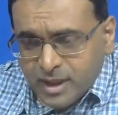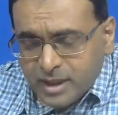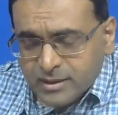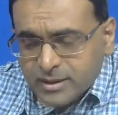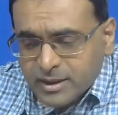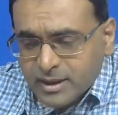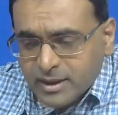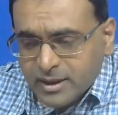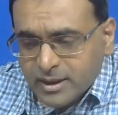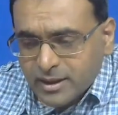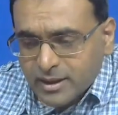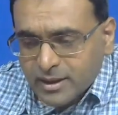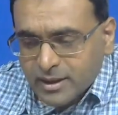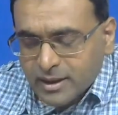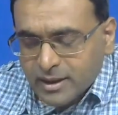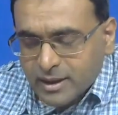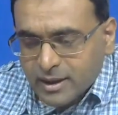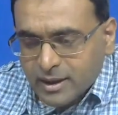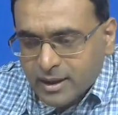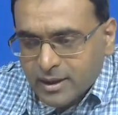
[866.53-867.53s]
the
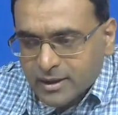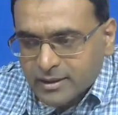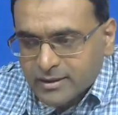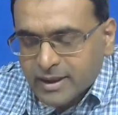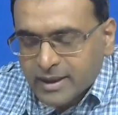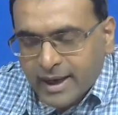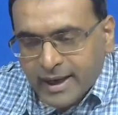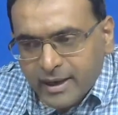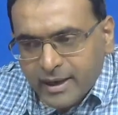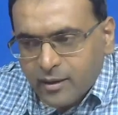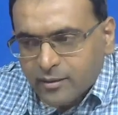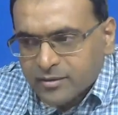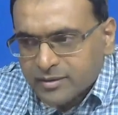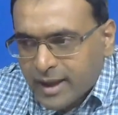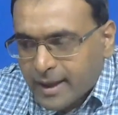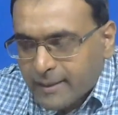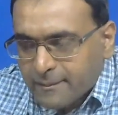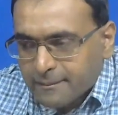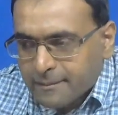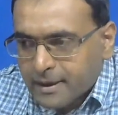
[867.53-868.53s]
idea of
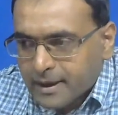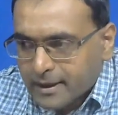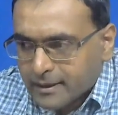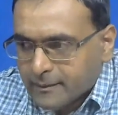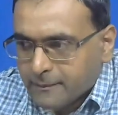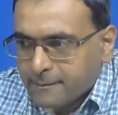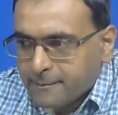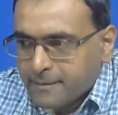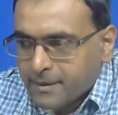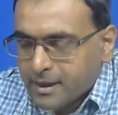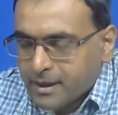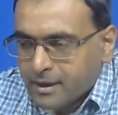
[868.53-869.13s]
sampling